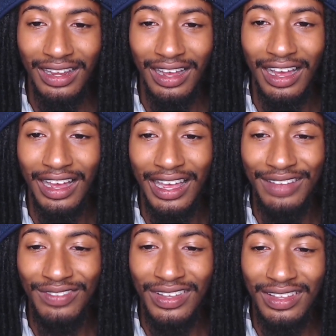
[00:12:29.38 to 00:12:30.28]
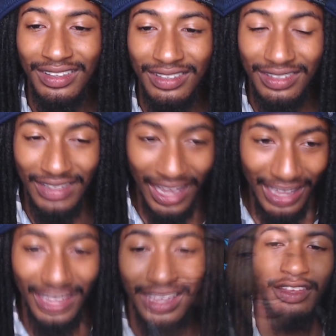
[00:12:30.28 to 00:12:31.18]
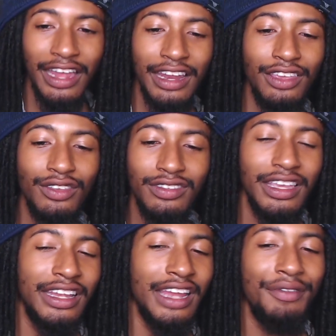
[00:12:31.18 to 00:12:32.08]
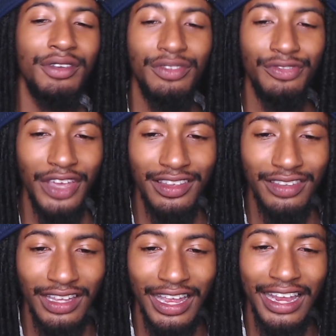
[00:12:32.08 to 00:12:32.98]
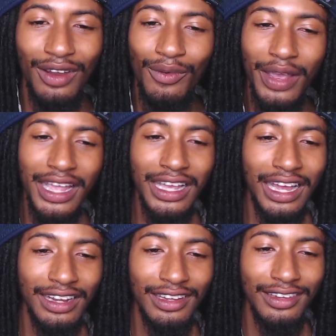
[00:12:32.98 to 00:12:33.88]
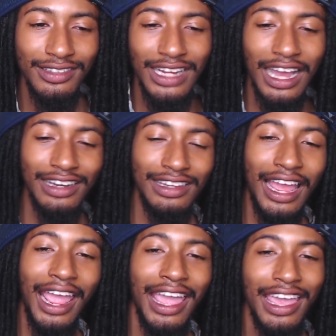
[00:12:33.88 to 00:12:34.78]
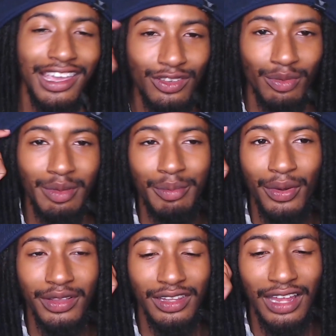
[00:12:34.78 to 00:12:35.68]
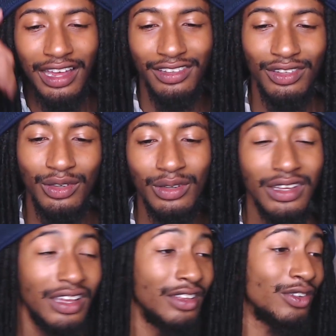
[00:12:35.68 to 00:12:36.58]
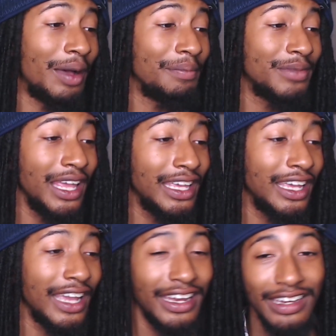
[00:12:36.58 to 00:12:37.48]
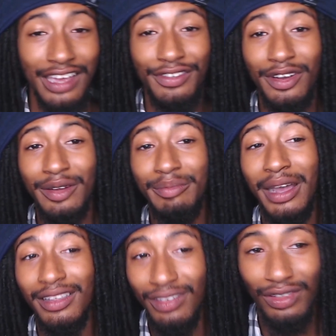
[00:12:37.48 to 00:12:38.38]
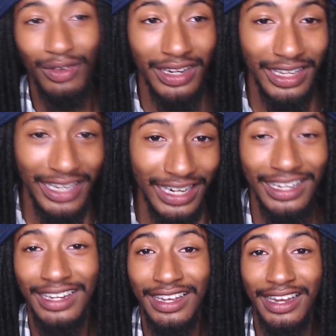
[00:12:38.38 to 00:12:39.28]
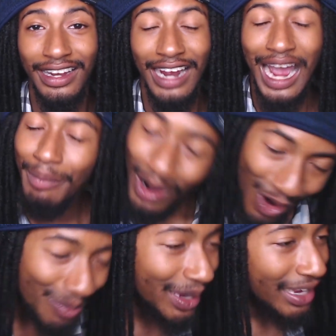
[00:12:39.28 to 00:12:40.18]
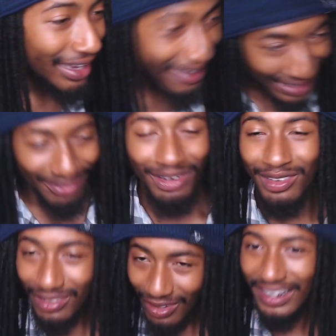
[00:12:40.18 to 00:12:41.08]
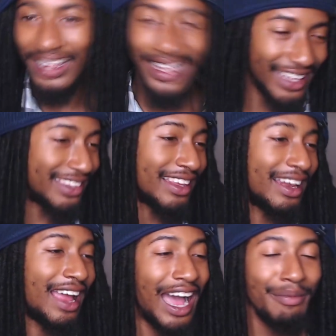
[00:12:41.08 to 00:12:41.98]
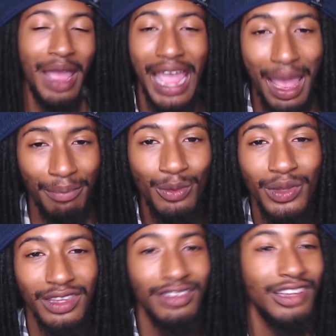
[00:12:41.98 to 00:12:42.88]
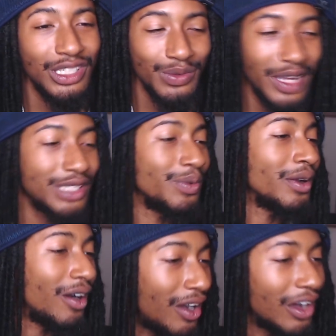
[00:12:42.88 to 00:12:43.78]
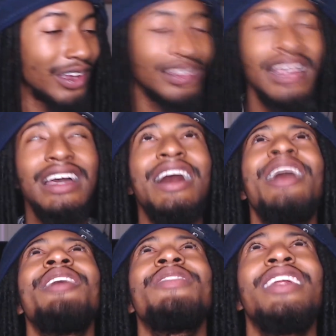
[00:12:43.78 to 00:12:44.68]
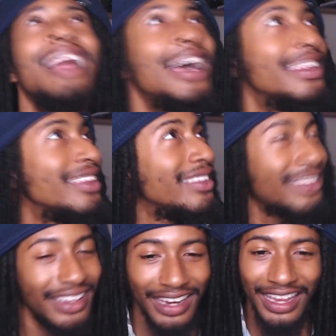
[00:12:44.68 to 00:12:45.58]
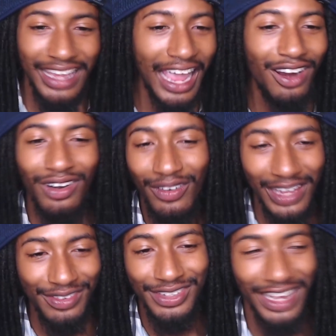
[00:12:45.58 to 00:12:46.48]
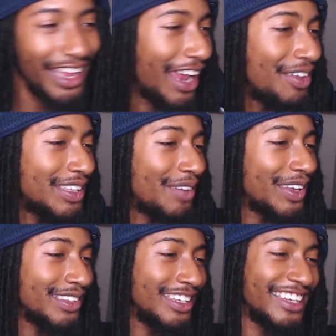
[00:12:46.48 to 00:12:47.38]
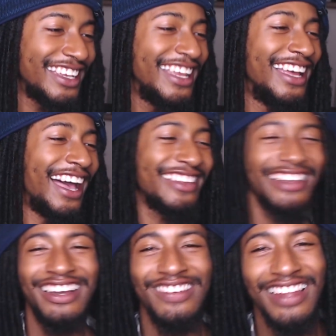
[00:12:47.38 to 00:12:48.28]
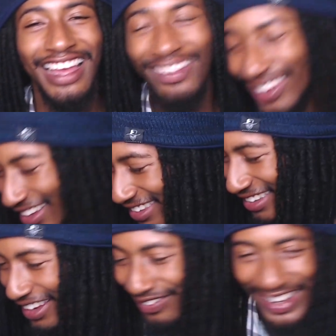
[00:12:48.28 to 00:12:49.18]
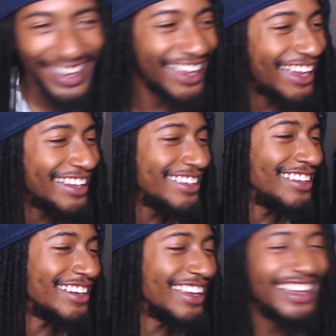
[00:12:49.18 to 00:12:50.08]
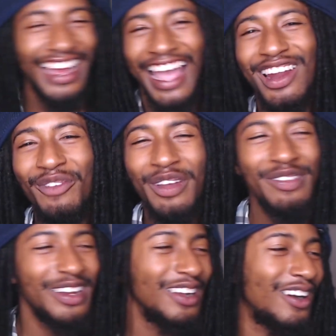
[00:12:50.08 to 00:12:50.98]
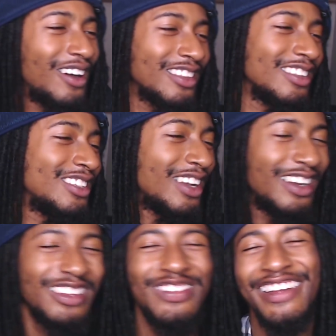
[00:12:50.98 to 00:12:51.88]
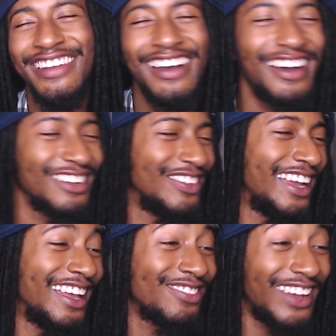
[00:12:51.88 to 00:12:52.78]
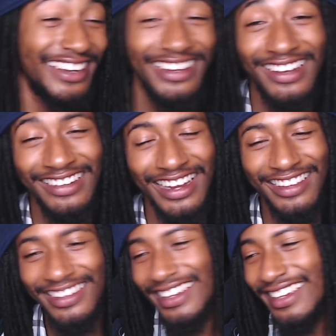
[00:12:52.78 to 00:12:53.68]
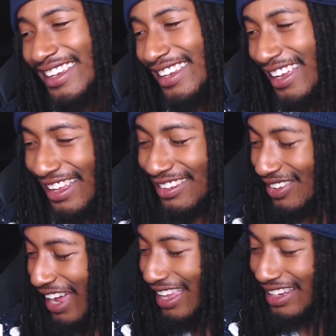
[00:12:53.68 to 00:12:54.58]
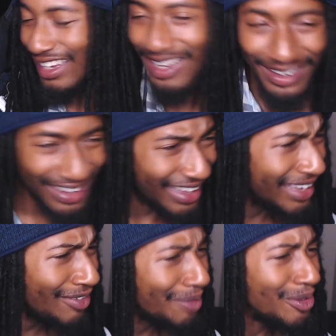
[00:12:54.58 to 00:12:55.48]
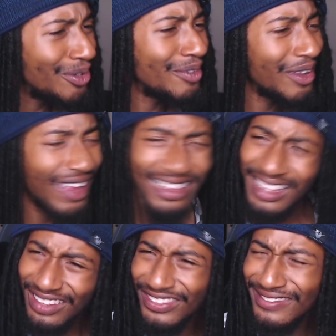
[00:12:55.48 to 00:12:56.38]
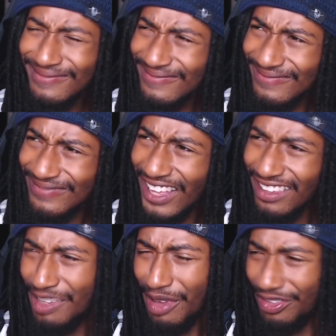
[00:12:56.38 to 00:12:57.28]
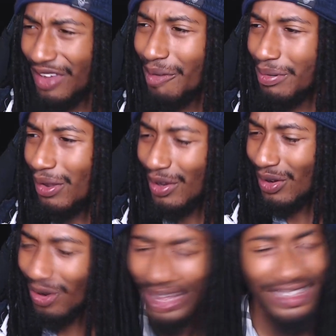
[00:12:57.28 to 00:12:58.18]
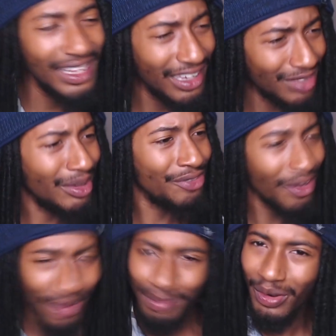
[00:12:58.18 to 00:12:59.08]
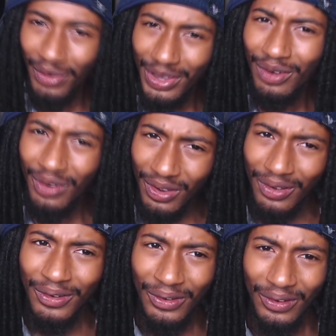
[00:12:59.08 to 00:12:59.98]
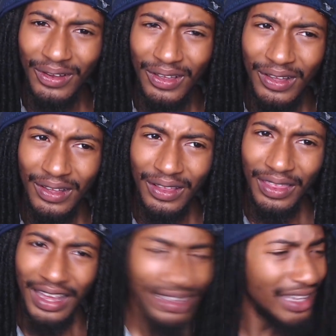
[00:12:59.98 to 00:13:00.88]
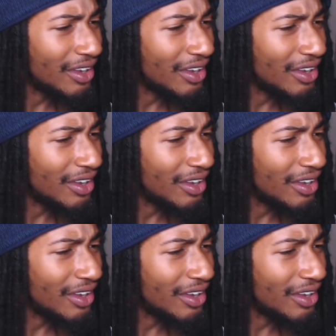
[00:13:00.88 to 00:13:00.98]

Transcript: I'm saying. And then you see Endeavor's face, he in a way kind of looks shocked, like he's remembering the lie too. So I'm thinking Endeavor might sort of get it. I'm hoping Endeavor sort of gets it. I'm happy with the situation with Hawks. I'm glad to see that he ain't on no evil shit. Every time I see that, I say I'm glad because it's like, man, look, hey, don't pay my nigga Hawks as a traitor. That's my dog, man. That's my dog. That's he's. I think he he might be one of my. I think mm, is he my favorite pro hero? I think he's my favorite pro hero. I think